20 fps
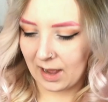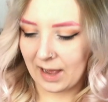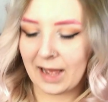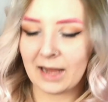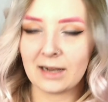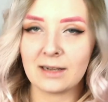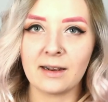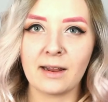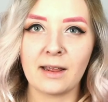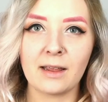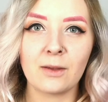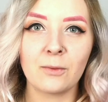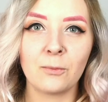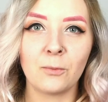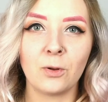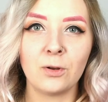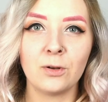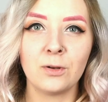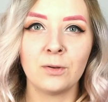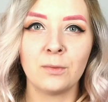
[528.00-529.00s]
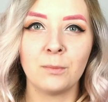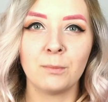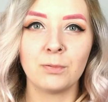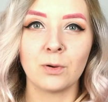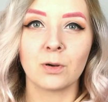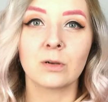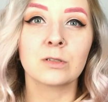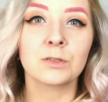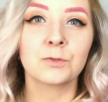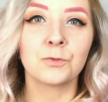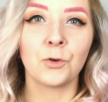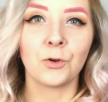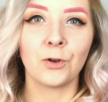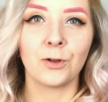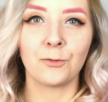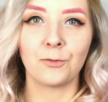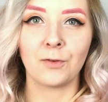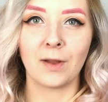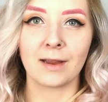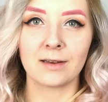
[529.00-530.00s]
I had like one box
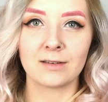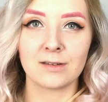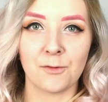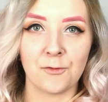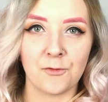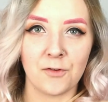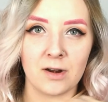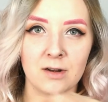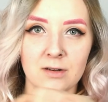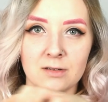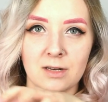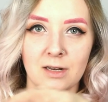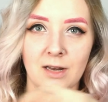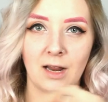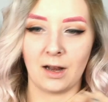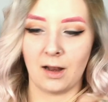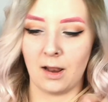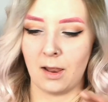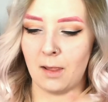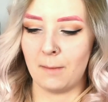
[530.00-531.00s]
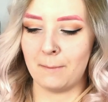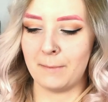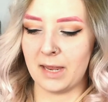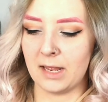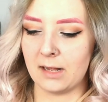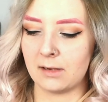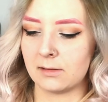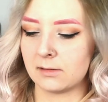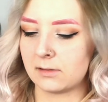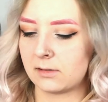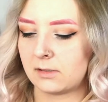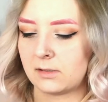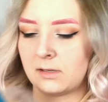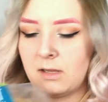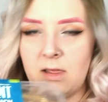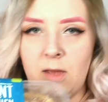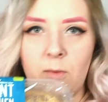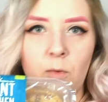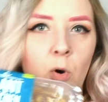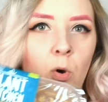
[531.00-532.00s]
full of like different little meals.
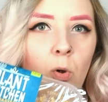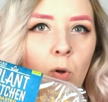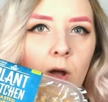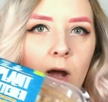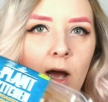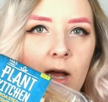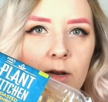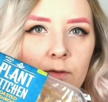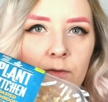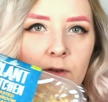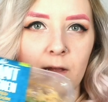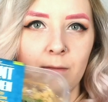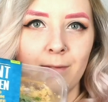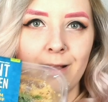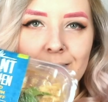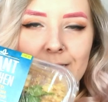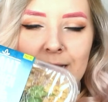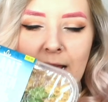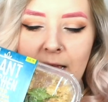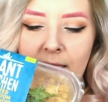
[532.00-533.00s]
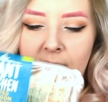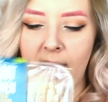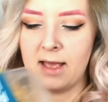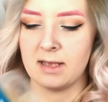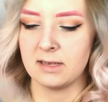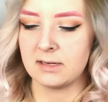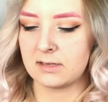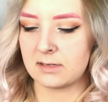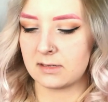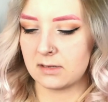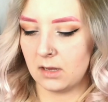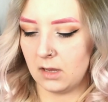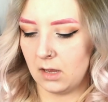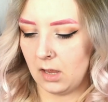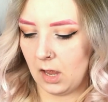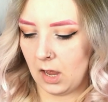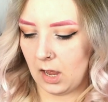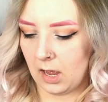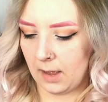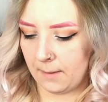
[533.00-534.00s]
They were all kind of like meals like this.
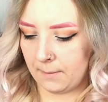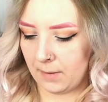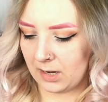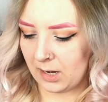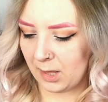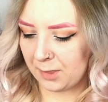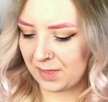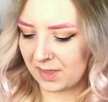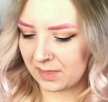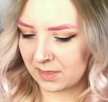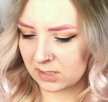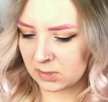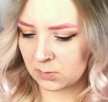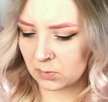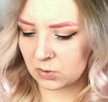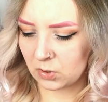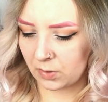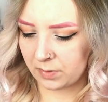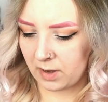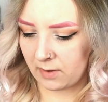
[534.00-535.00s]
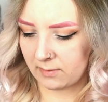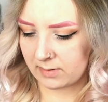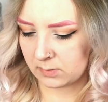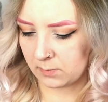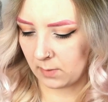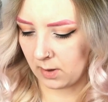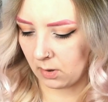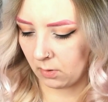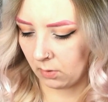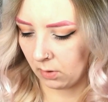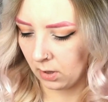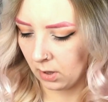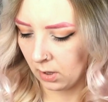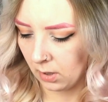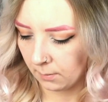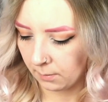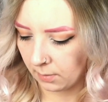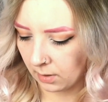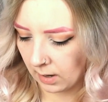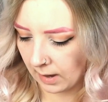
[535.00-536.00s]
And I think this was on there as well,
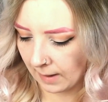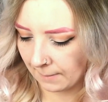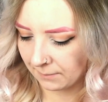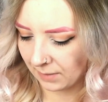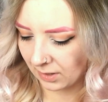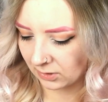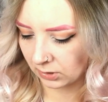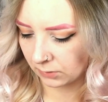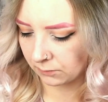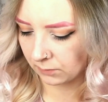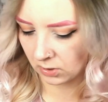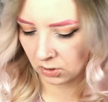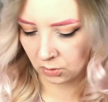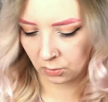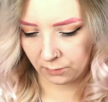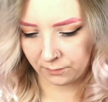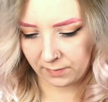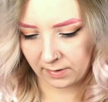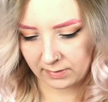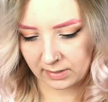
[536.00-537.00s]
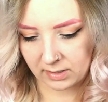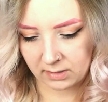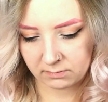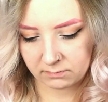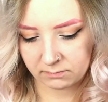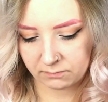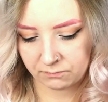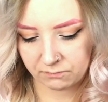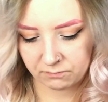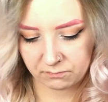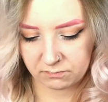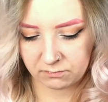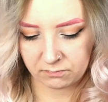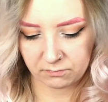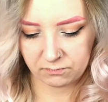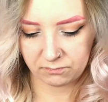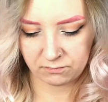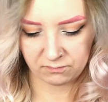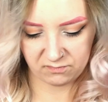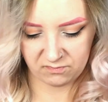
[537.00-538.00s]
but I don't recall
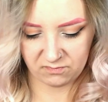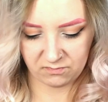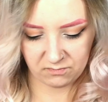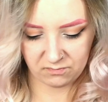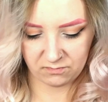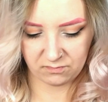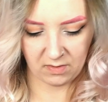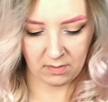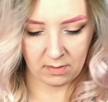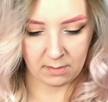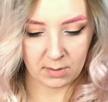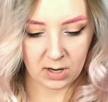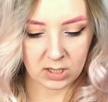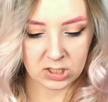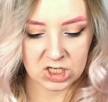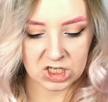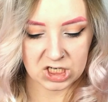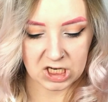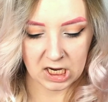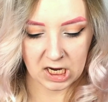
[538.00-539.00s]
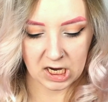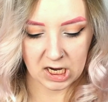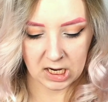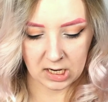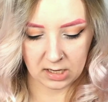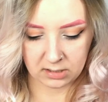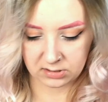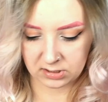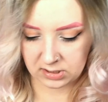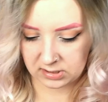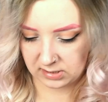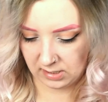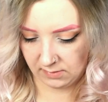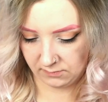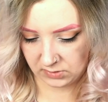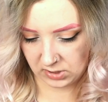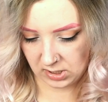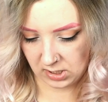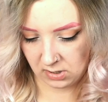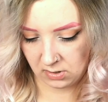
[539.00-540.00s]
very much, so I just
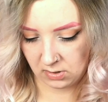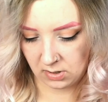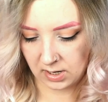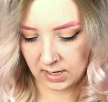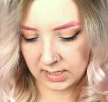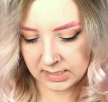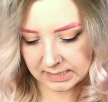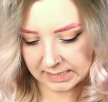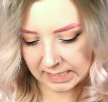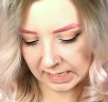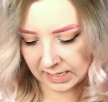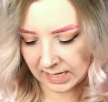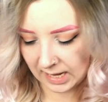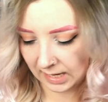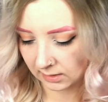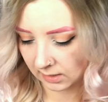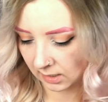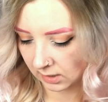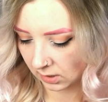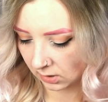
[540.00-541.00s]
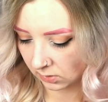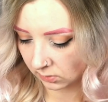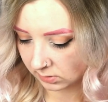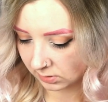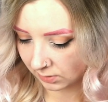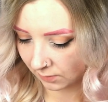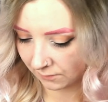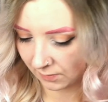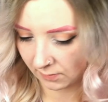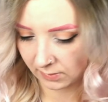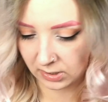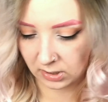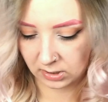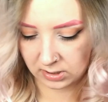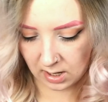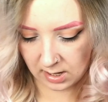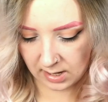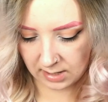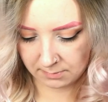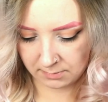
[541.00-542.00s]
have to eat it again, and it looks very
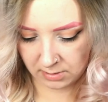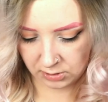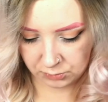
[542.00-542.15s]
good. I like